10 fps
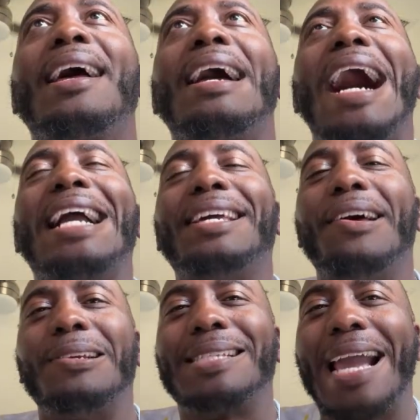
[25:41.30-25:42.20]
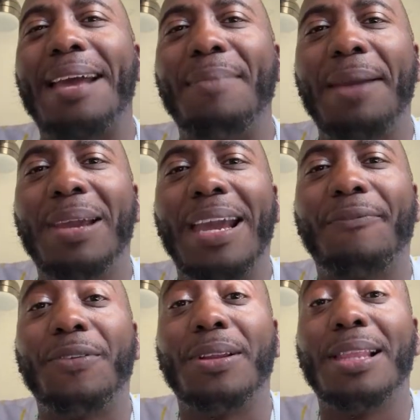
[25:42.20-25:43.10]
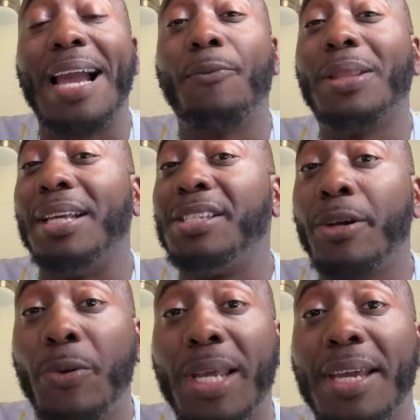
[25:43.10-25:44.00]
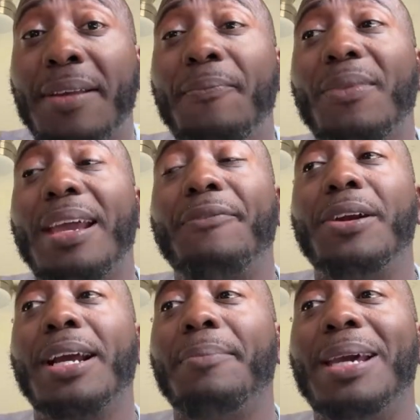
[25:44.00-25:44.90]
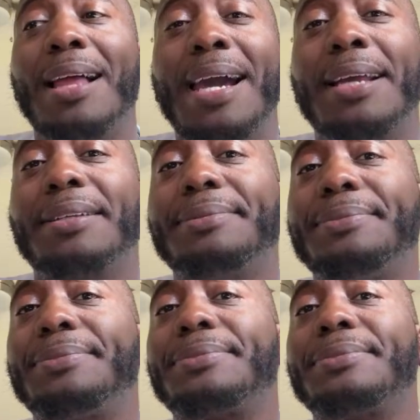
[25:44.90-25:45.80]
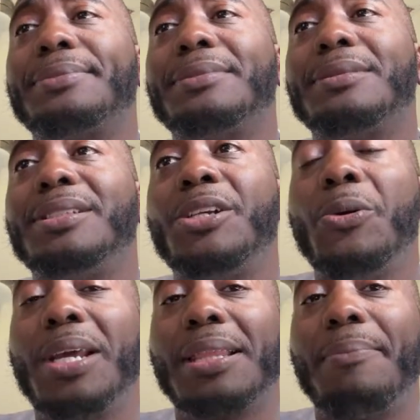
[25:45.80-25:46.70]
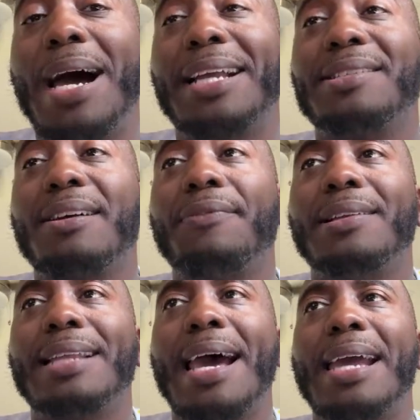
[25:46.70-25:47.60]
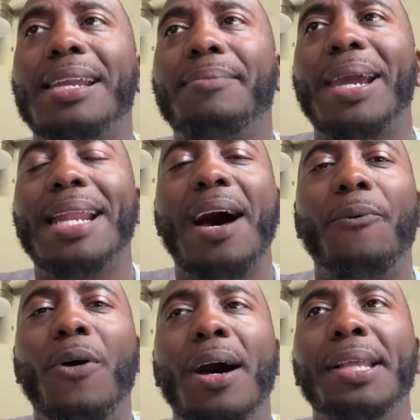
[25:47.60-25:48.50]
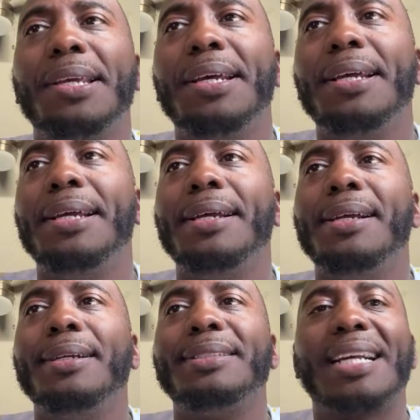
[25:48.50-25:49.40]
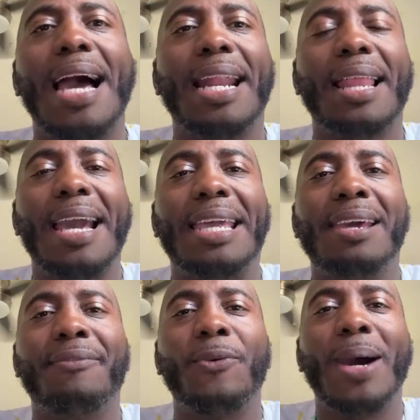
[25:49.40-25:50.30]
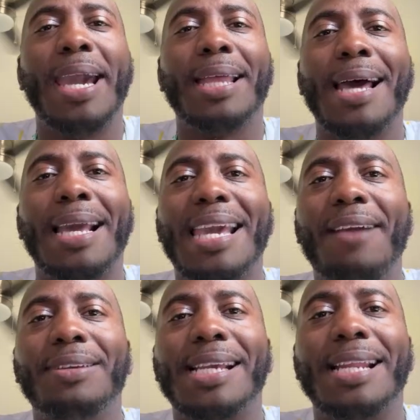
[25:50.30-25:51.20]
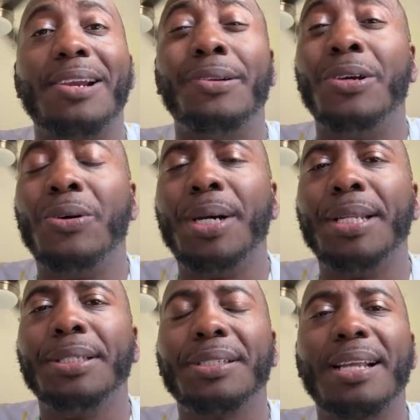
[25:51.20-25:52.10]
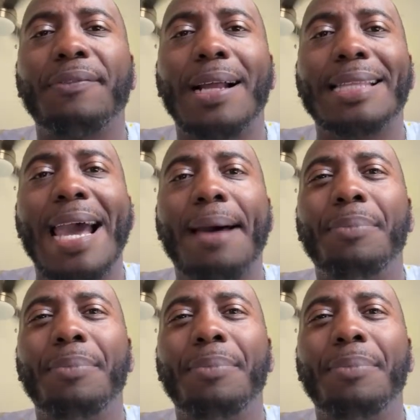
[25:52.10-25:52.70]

I can understand maybe if you like with the tuning, if you're gonna be like tuning the bike and stuff like that, you may not want to kind of like give away like everything that you're doing, stuff like that.